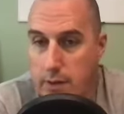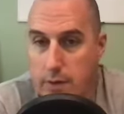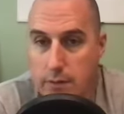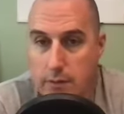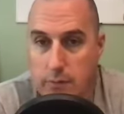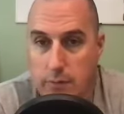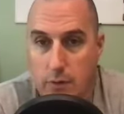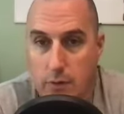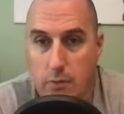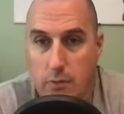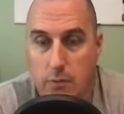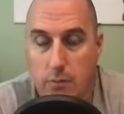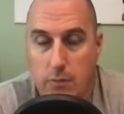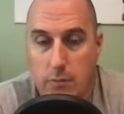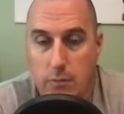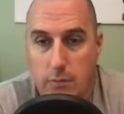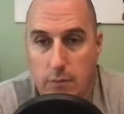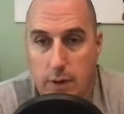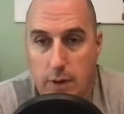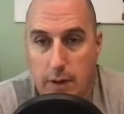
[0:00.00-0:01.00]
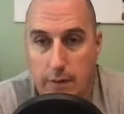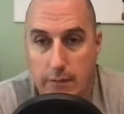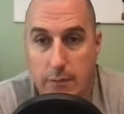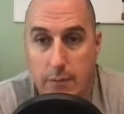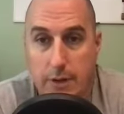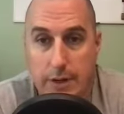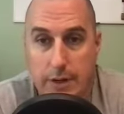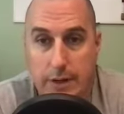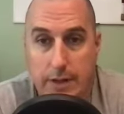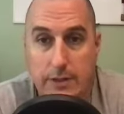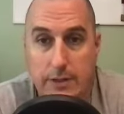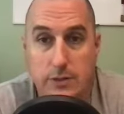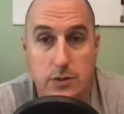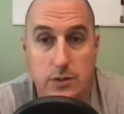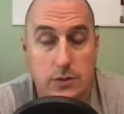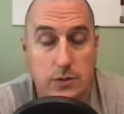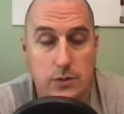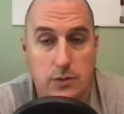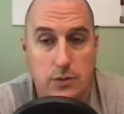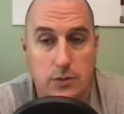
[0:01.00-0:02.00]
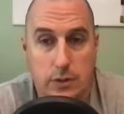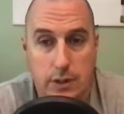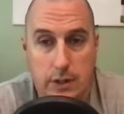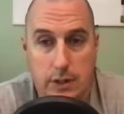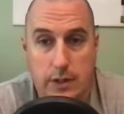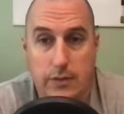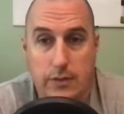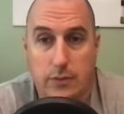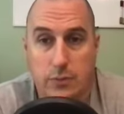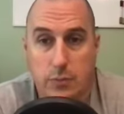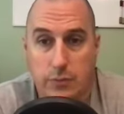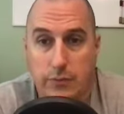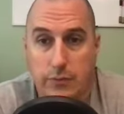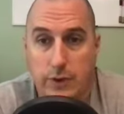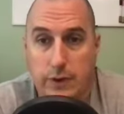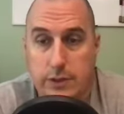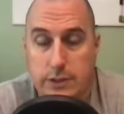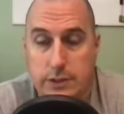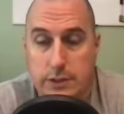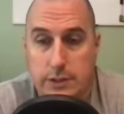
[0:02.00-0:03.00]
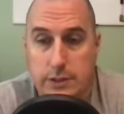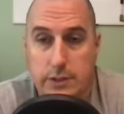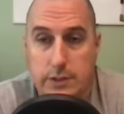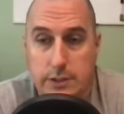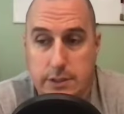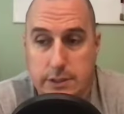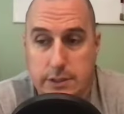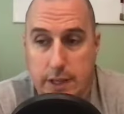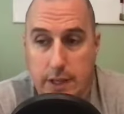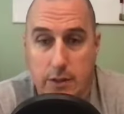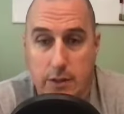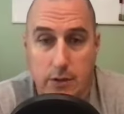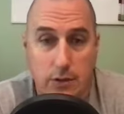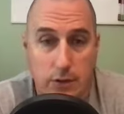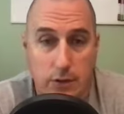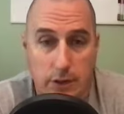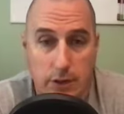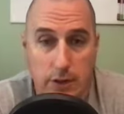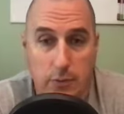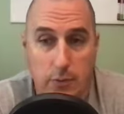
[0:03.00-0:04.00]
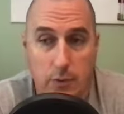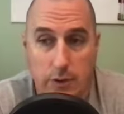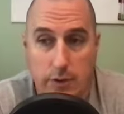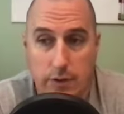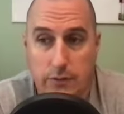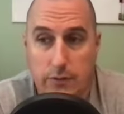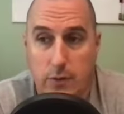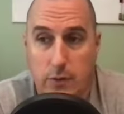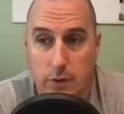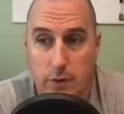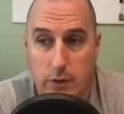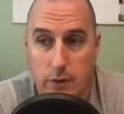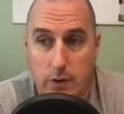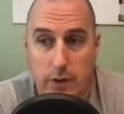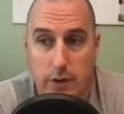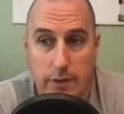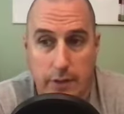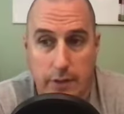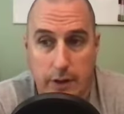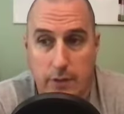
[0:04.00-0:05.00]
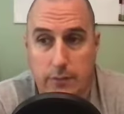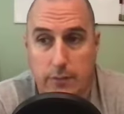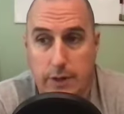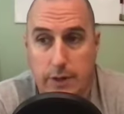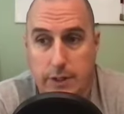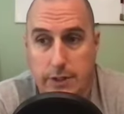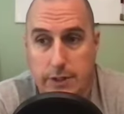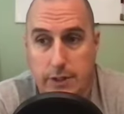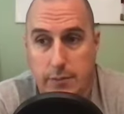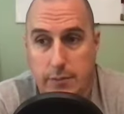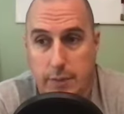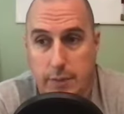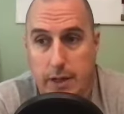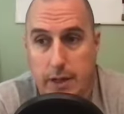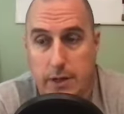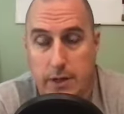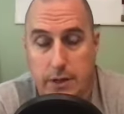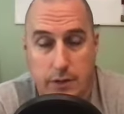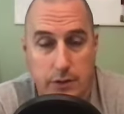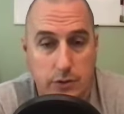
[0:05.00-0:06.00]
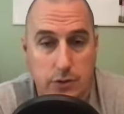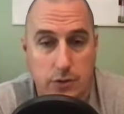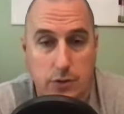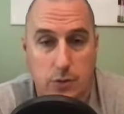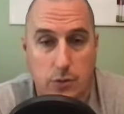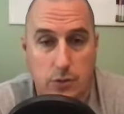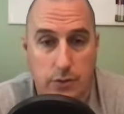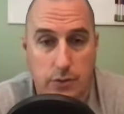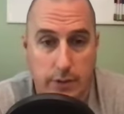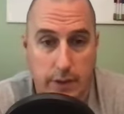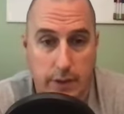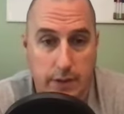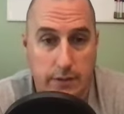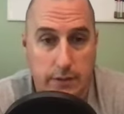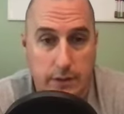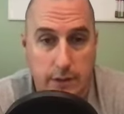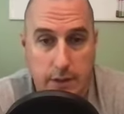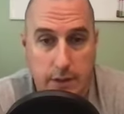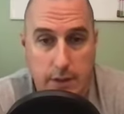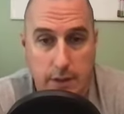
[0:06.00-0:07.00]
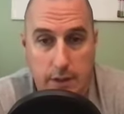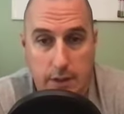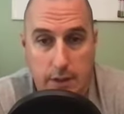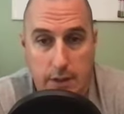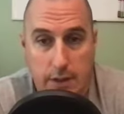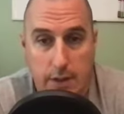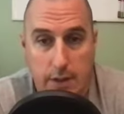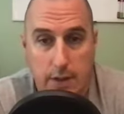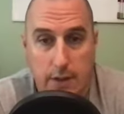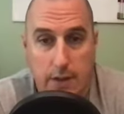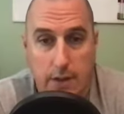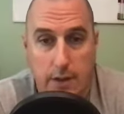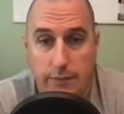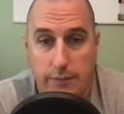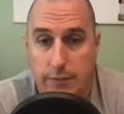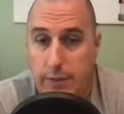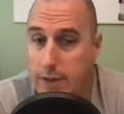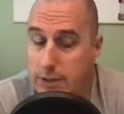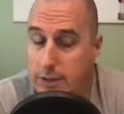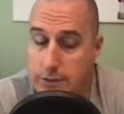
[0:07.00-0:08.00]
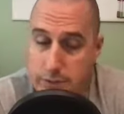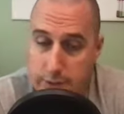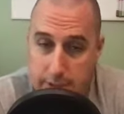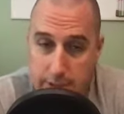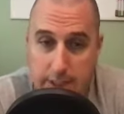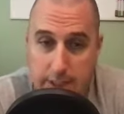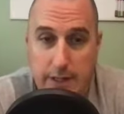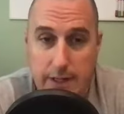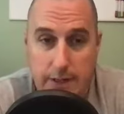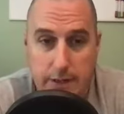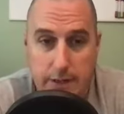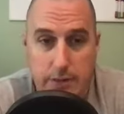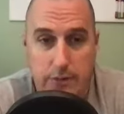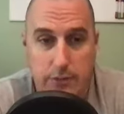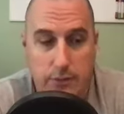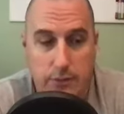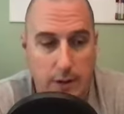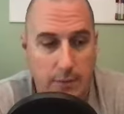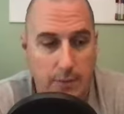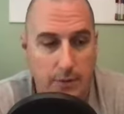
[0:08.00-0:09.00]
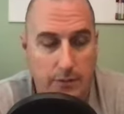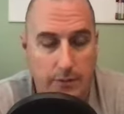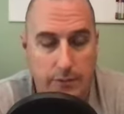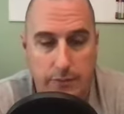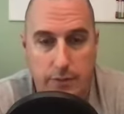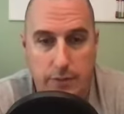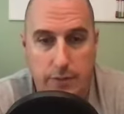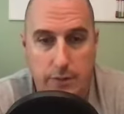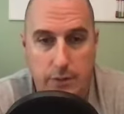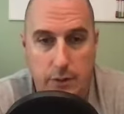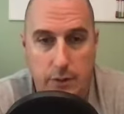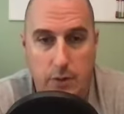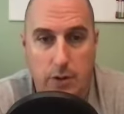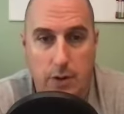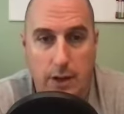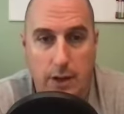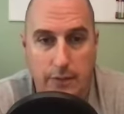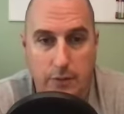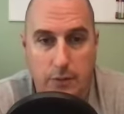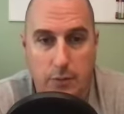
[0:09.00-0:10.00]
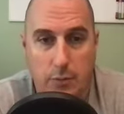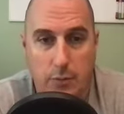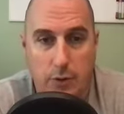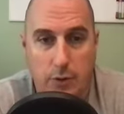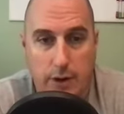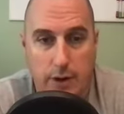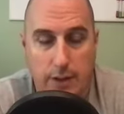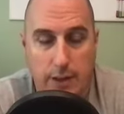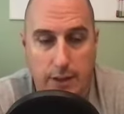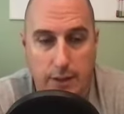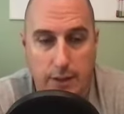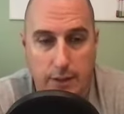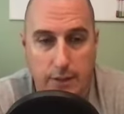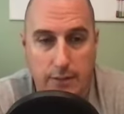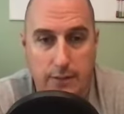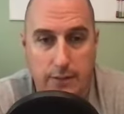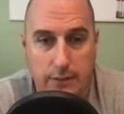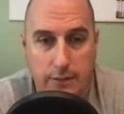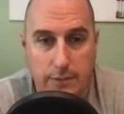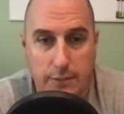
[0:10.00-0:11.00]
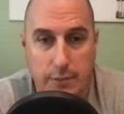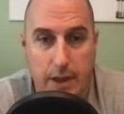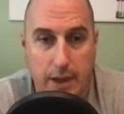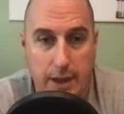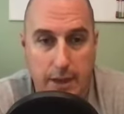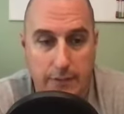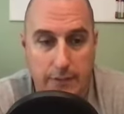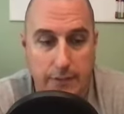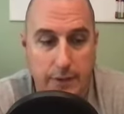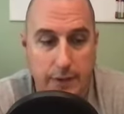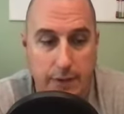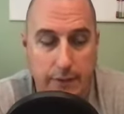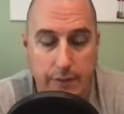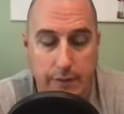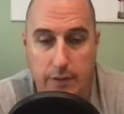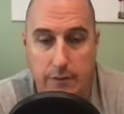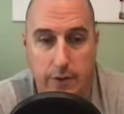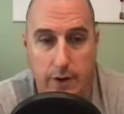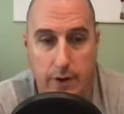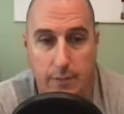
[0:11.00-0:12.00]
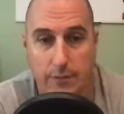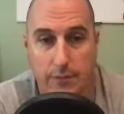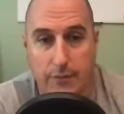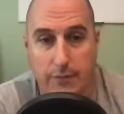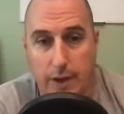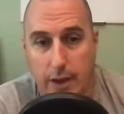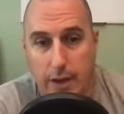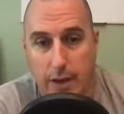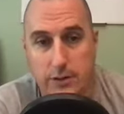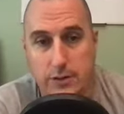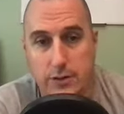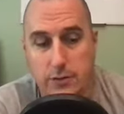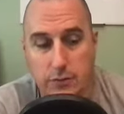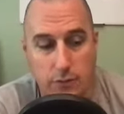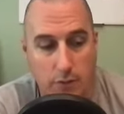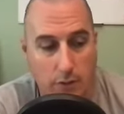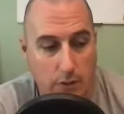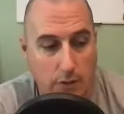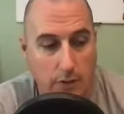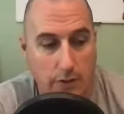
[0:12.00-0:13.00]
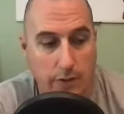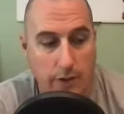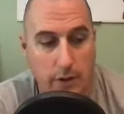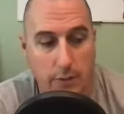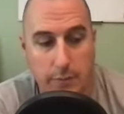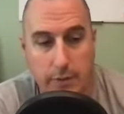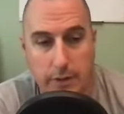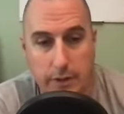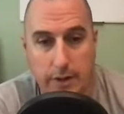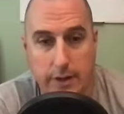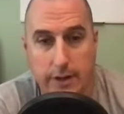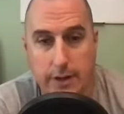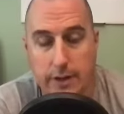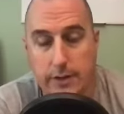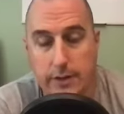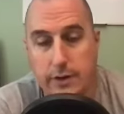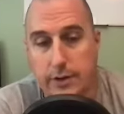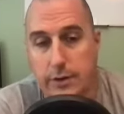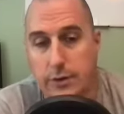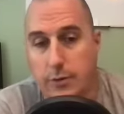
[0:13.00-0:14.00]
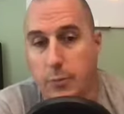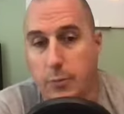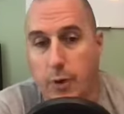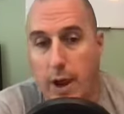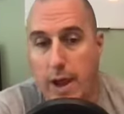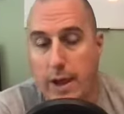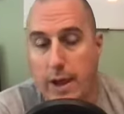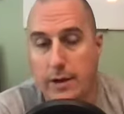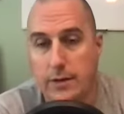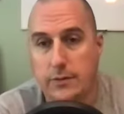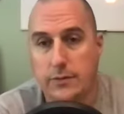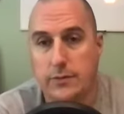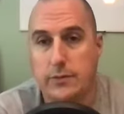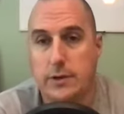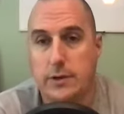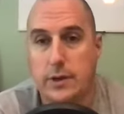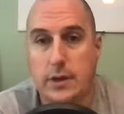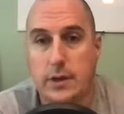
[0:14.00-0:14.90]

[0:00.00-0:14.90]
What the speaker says: So everybody needs to, in this profession, needs to take a look at what is going on in their region and making sure that if they get into the realm of utilizing a product like this may have significant ramifications on their ability to continue to practice